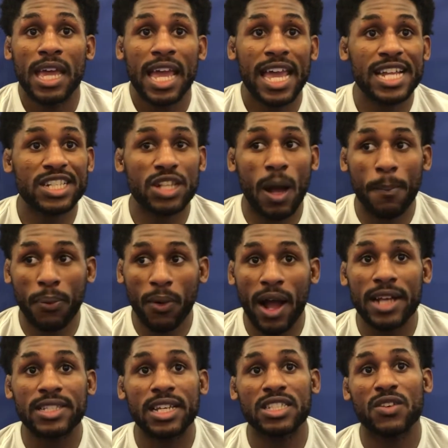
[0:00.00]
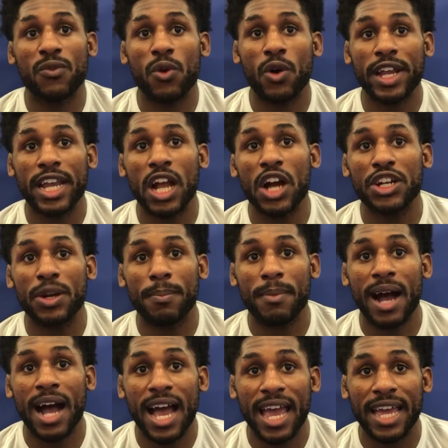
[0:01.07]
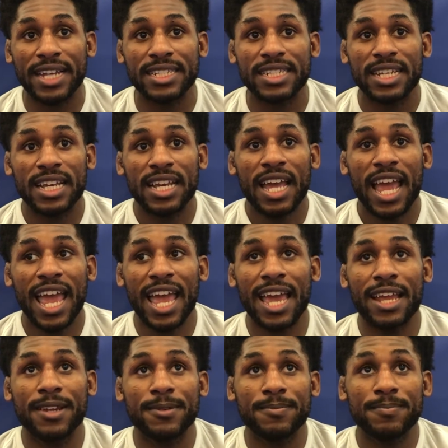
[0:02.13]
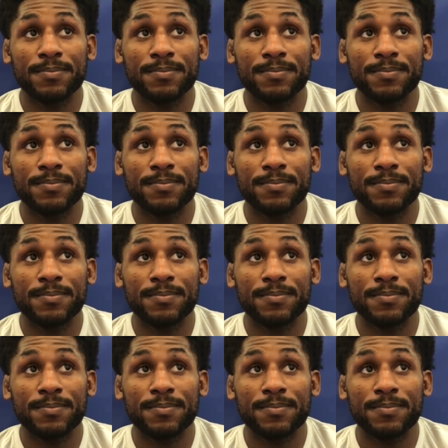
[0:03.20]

It's a process of working on your mind. And